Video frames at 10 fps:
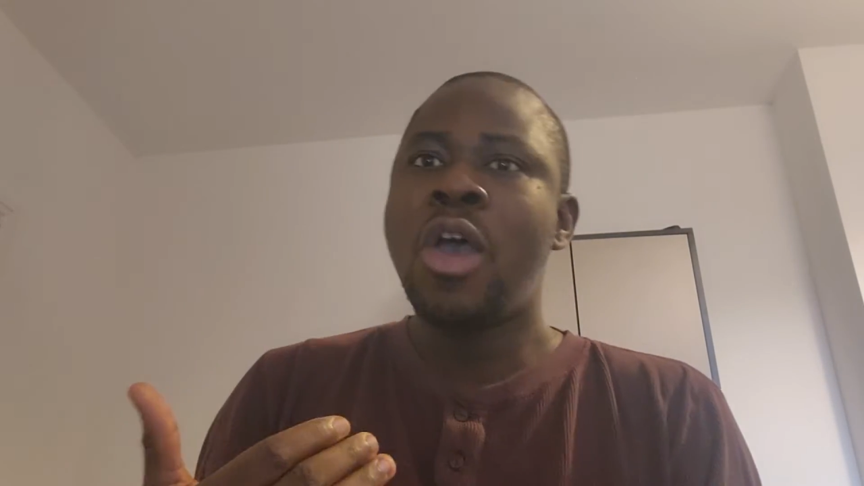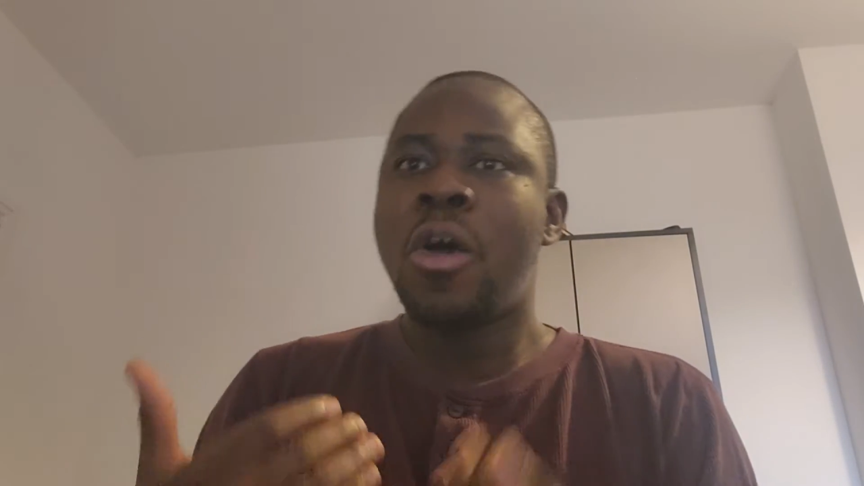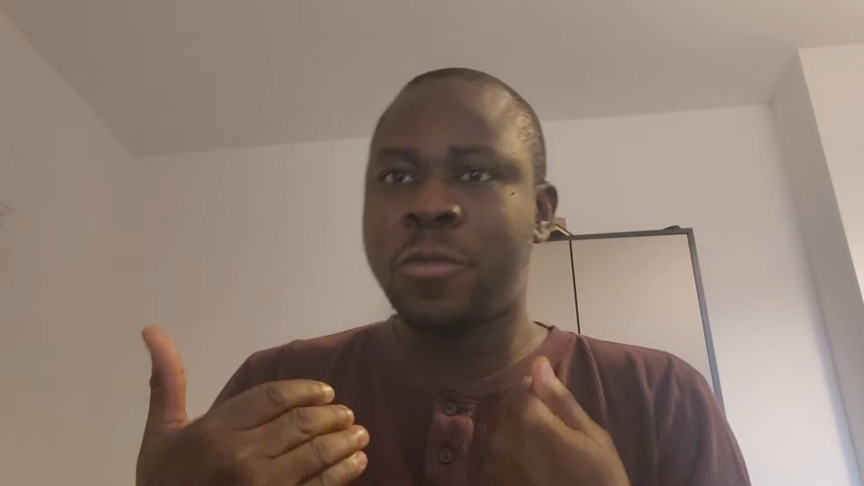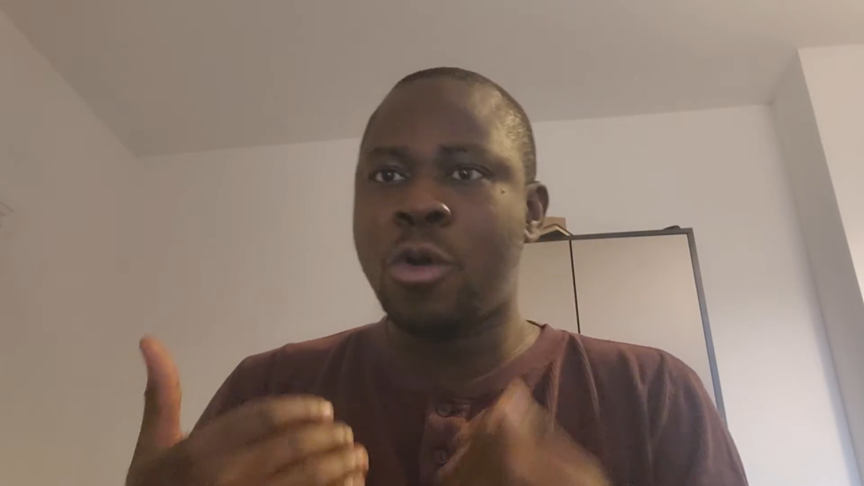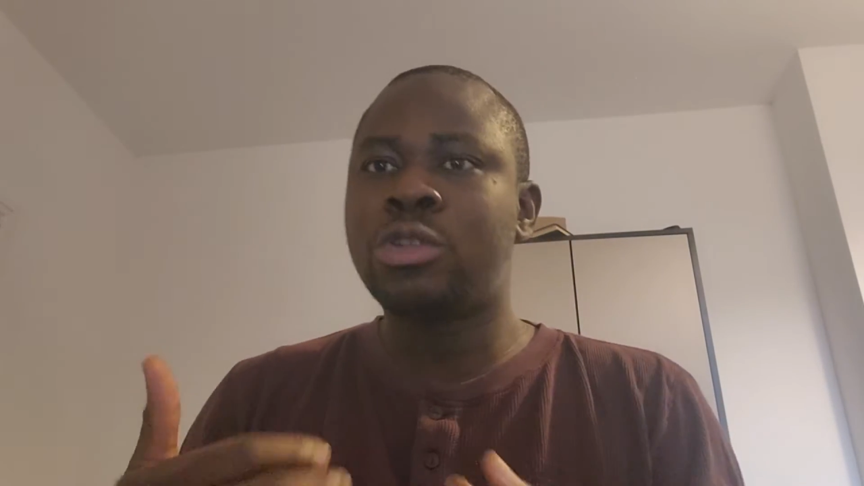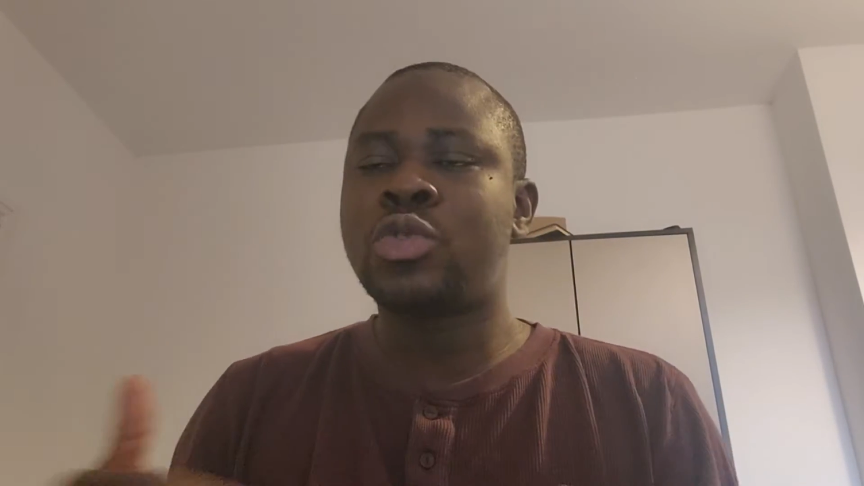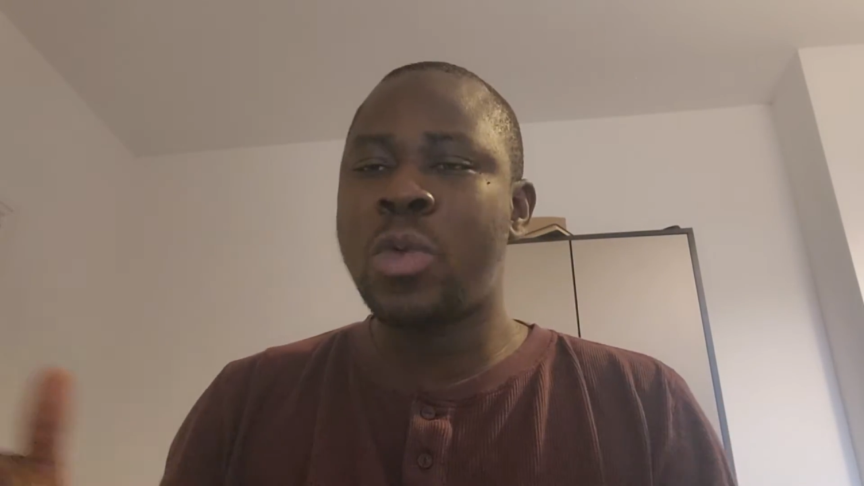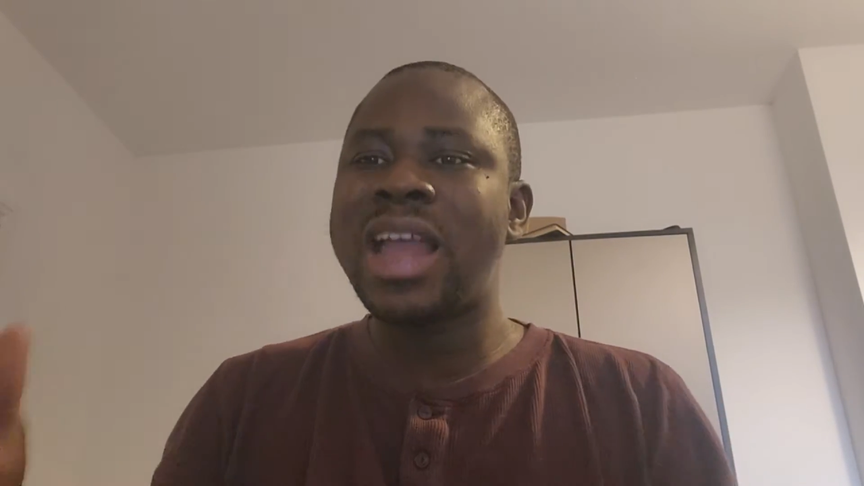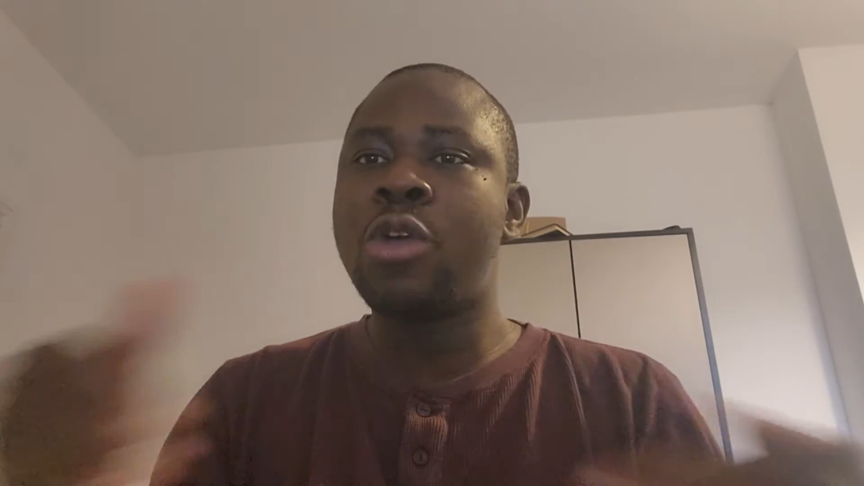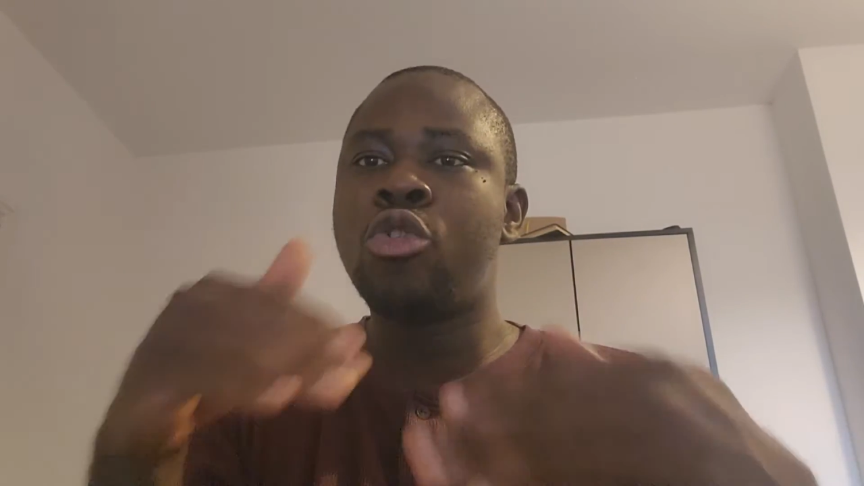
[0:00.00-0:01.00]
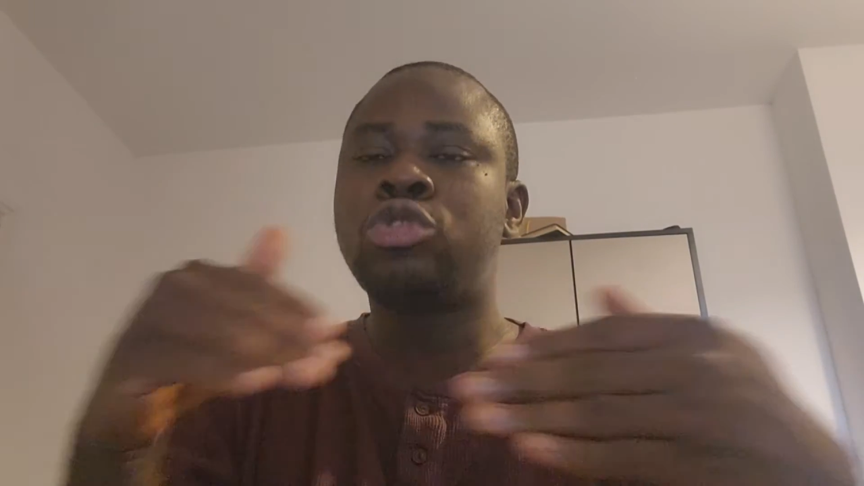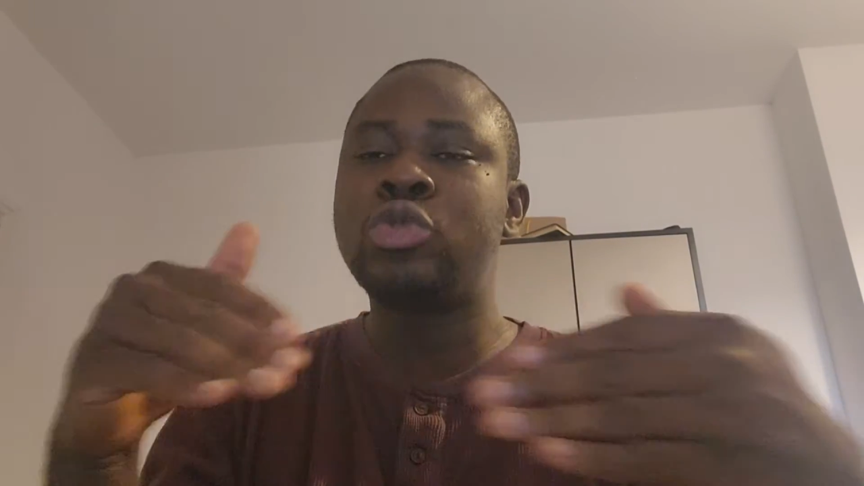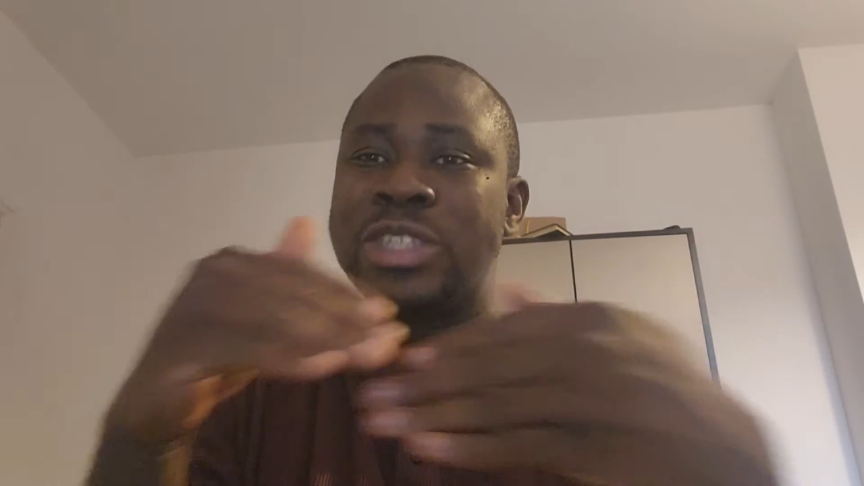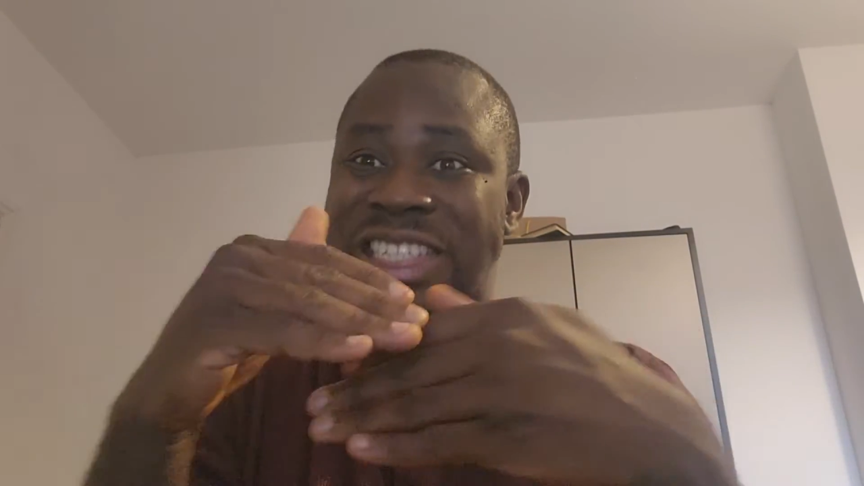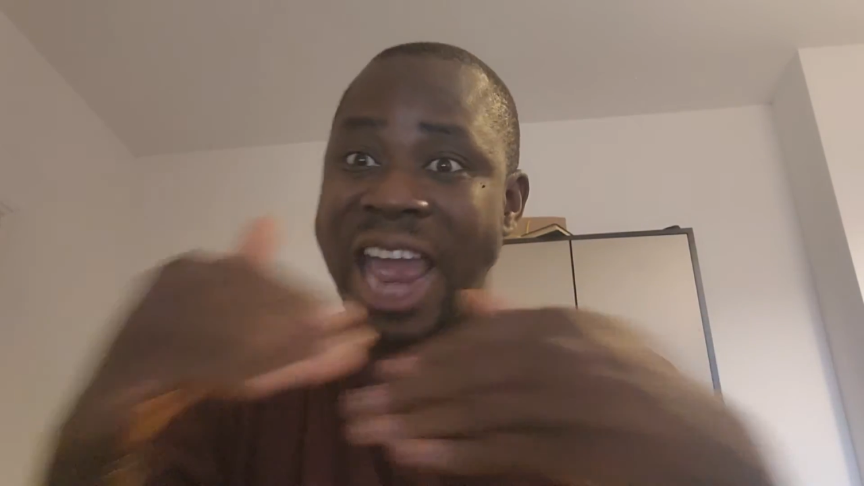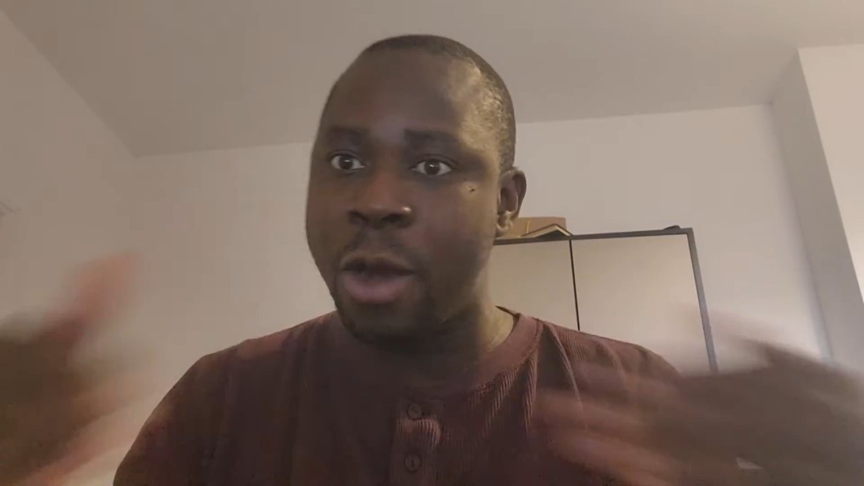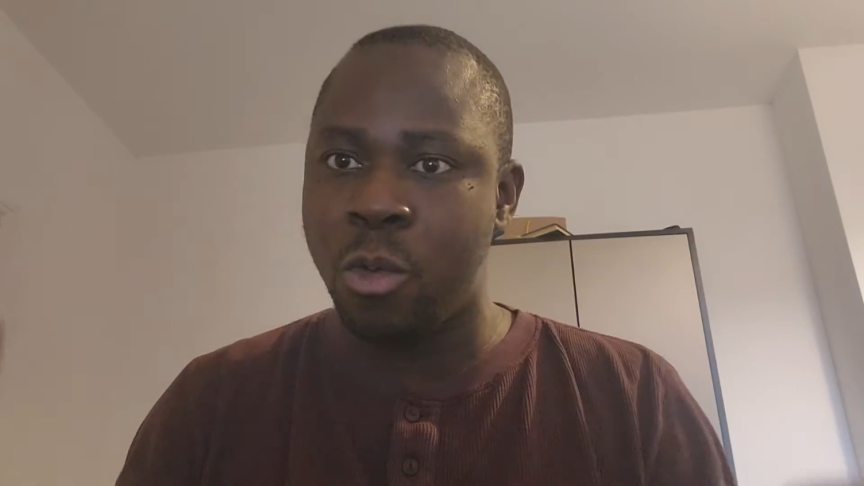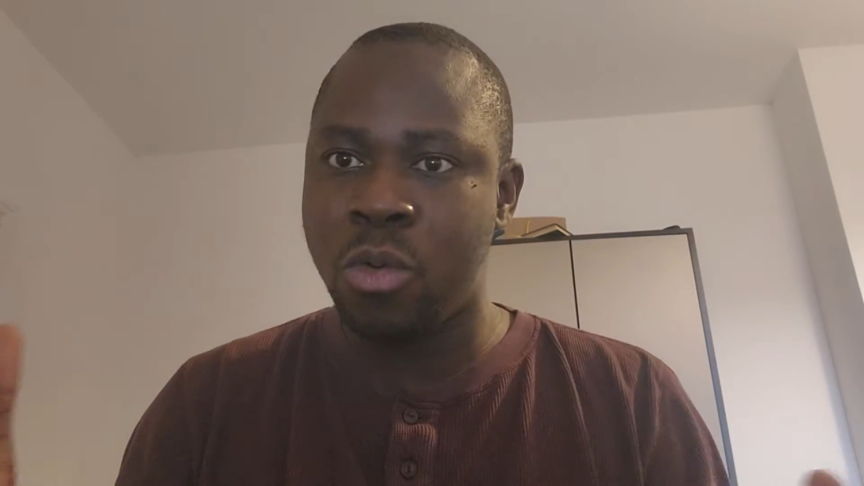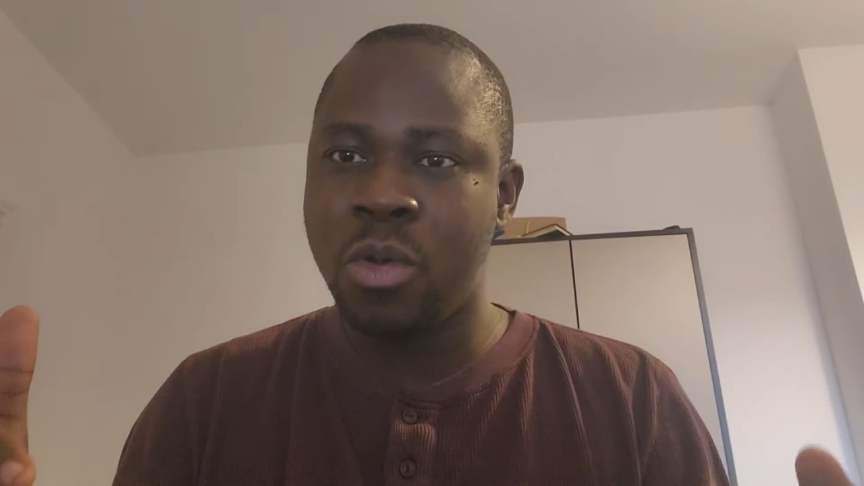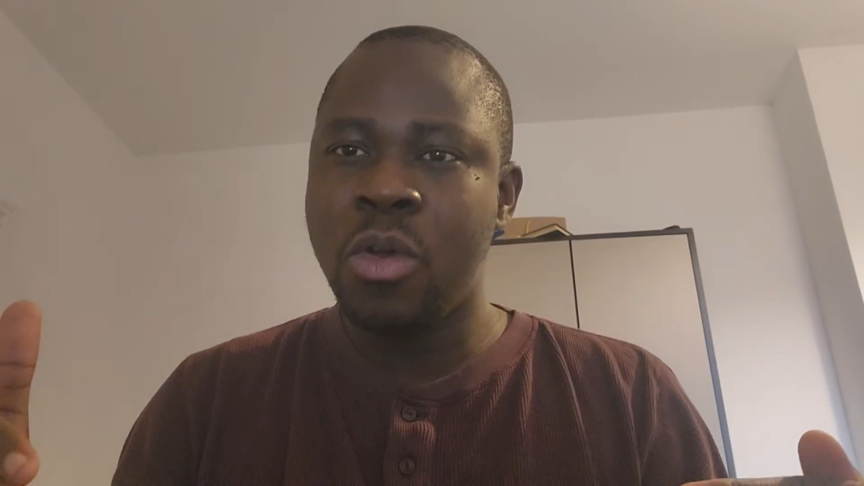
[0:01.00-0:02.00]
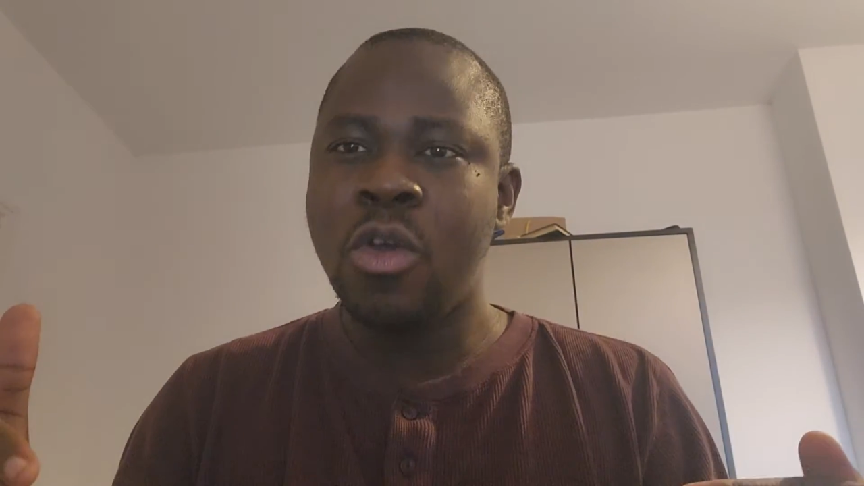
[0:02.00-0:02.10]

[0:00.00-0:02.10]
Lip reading: of course, we can go to 0.